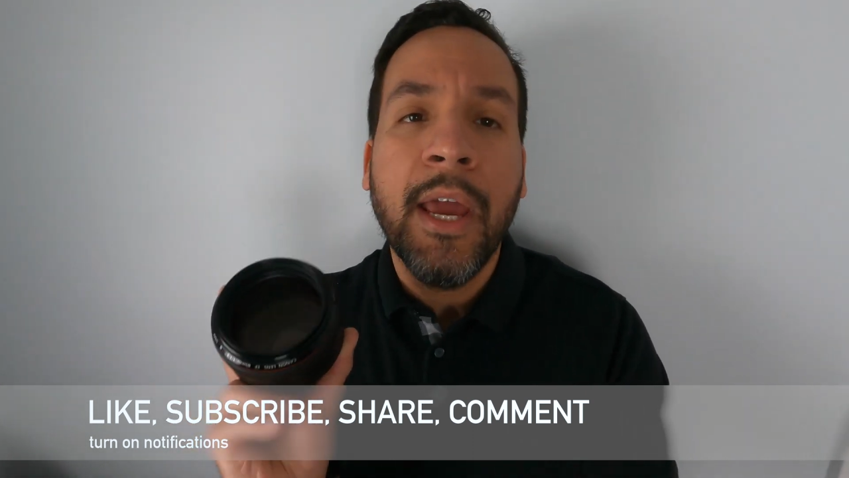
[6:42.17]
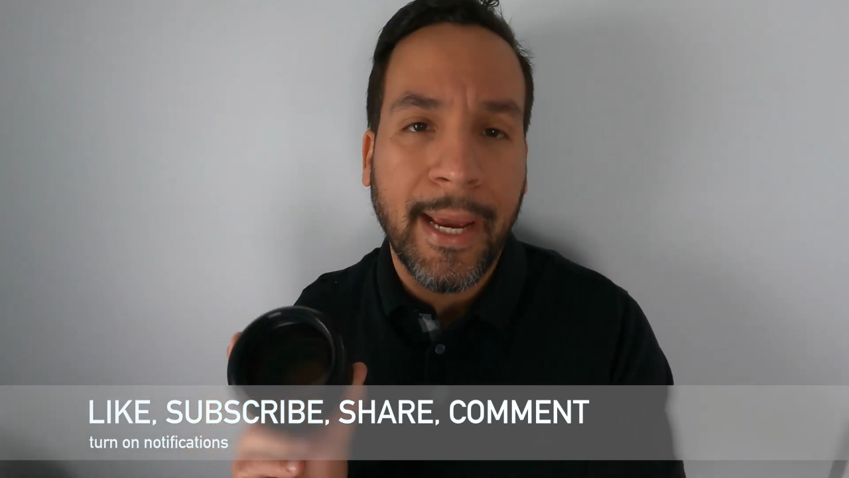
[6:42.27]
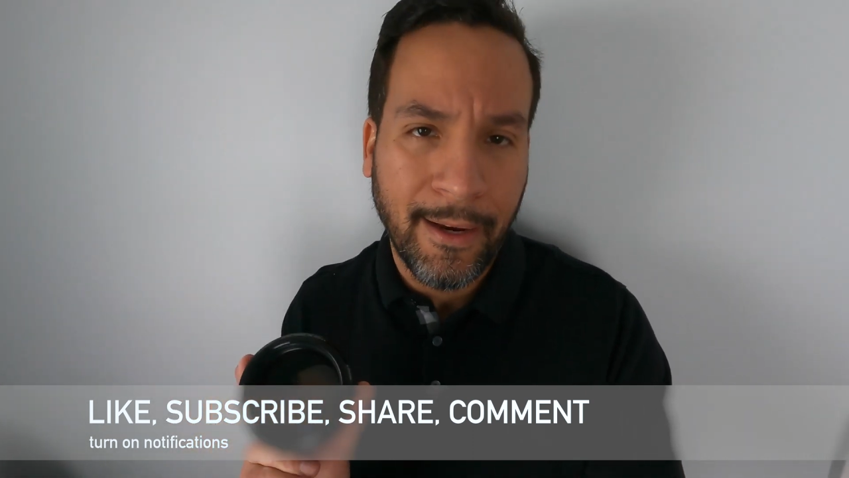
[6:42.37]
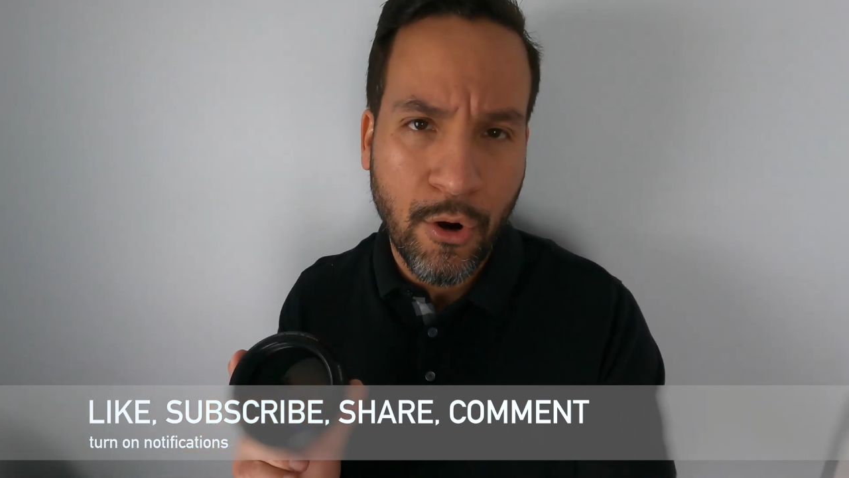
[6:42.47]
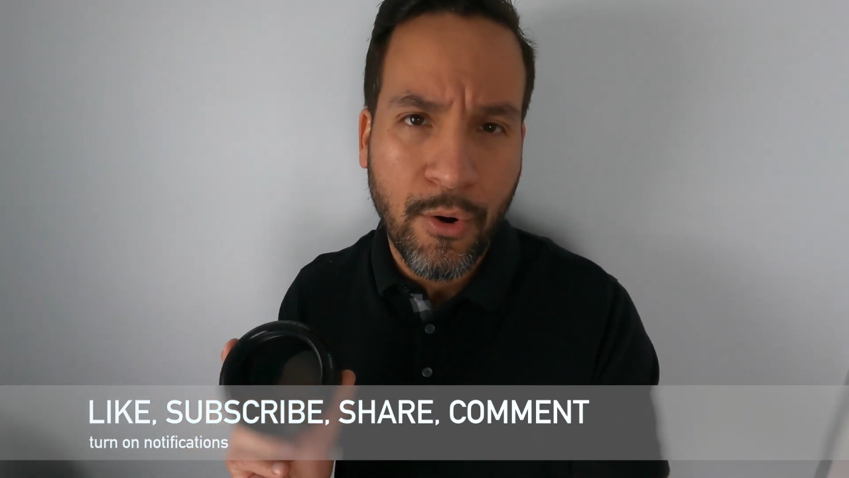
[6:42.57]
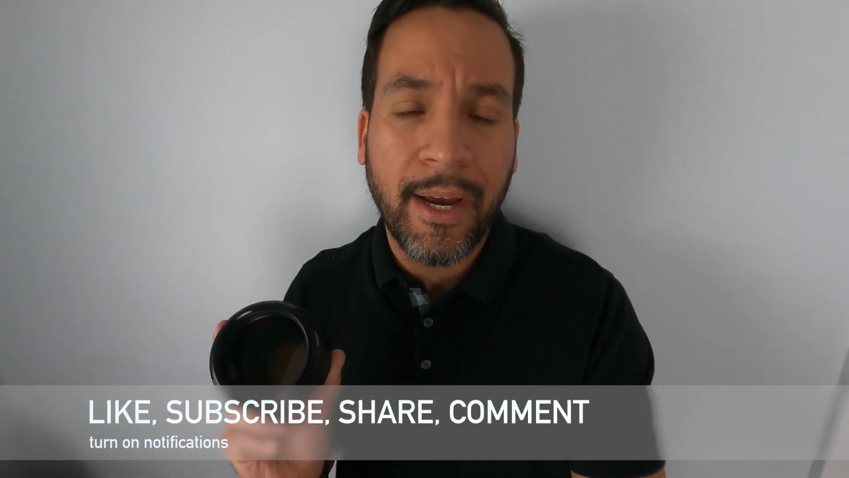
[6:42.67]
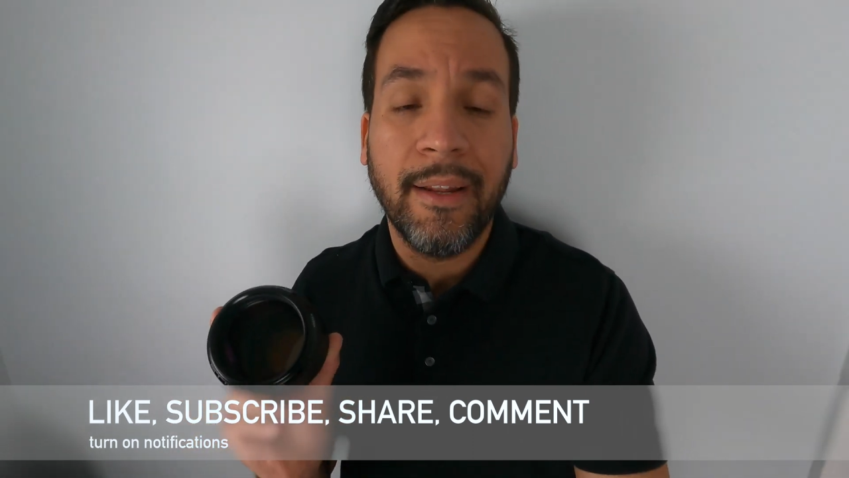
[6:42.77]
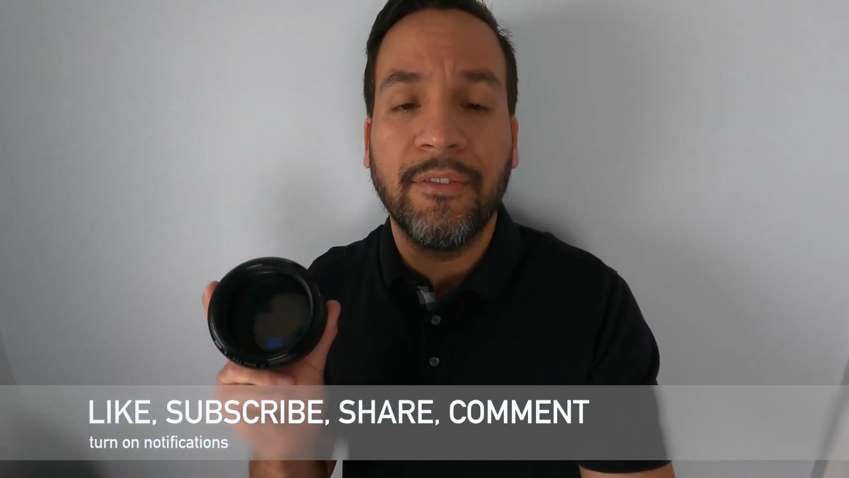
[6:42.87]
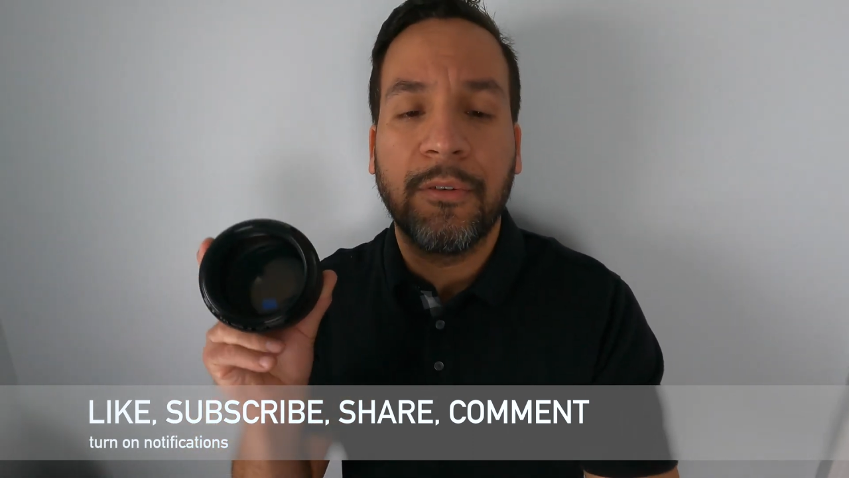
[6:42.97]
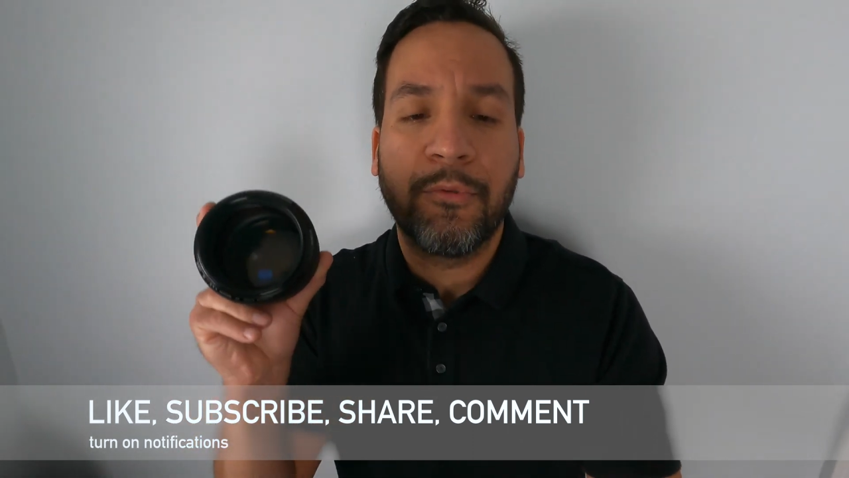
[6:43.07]
and go ahead
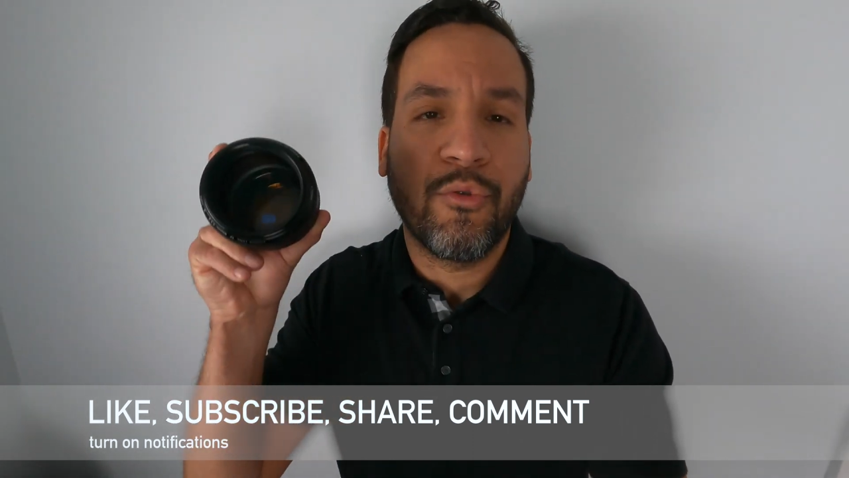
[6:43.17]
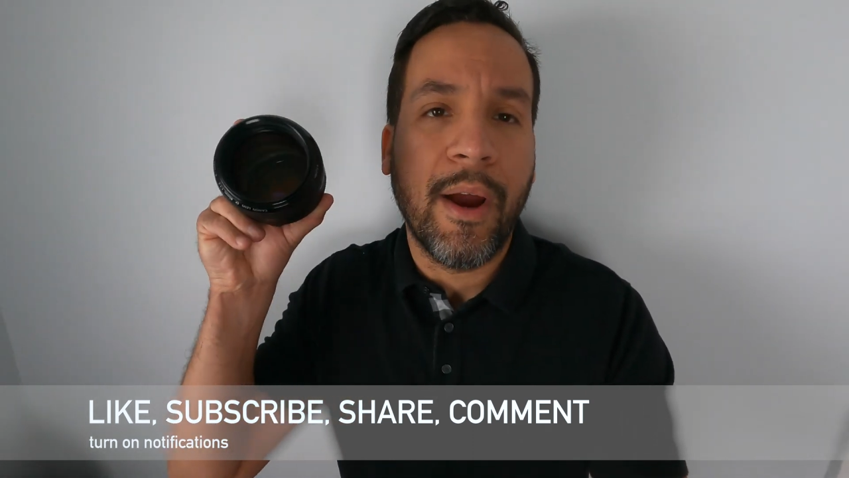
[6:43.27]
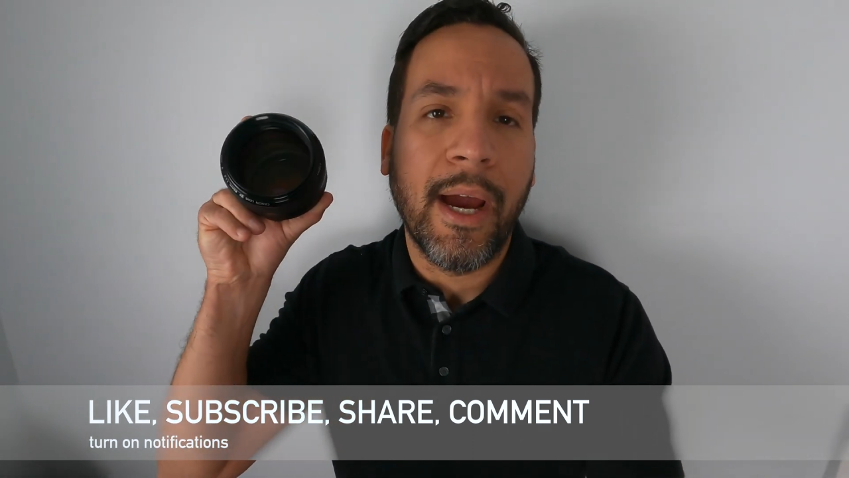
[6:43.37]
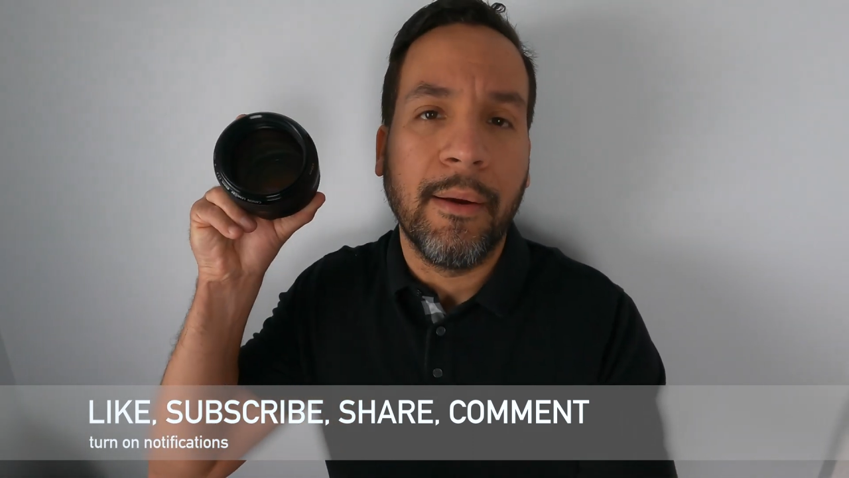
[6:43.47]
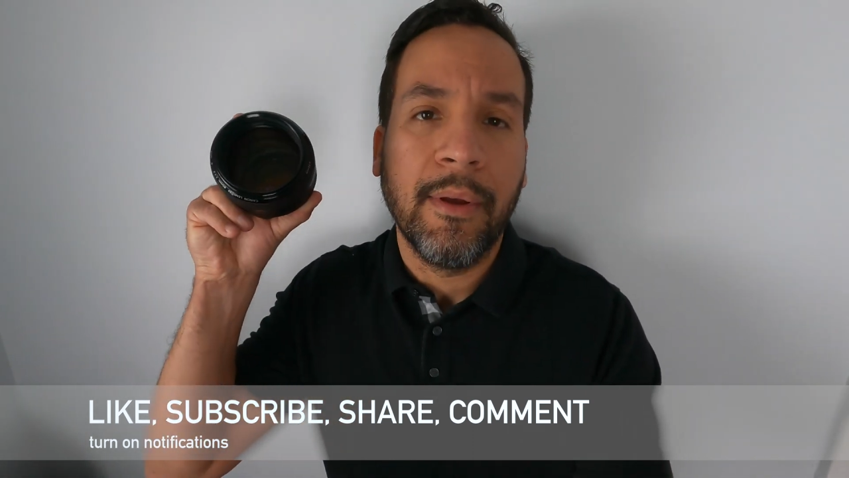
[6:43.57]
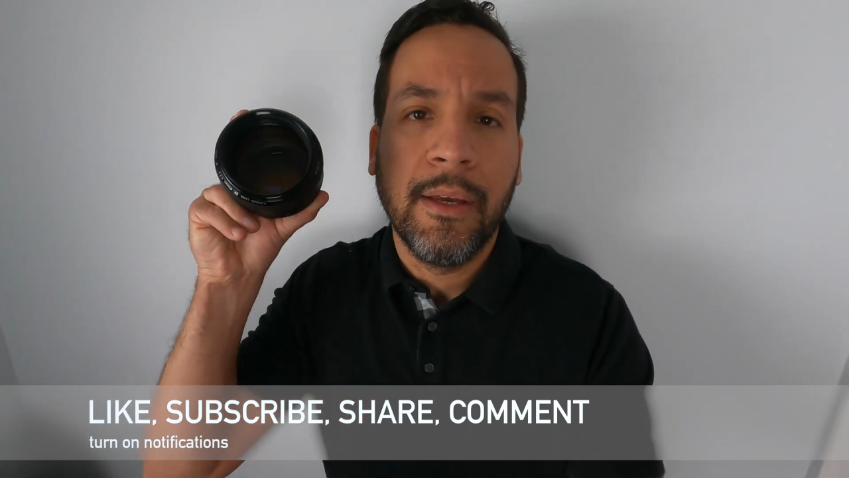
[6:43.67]
and subscribe.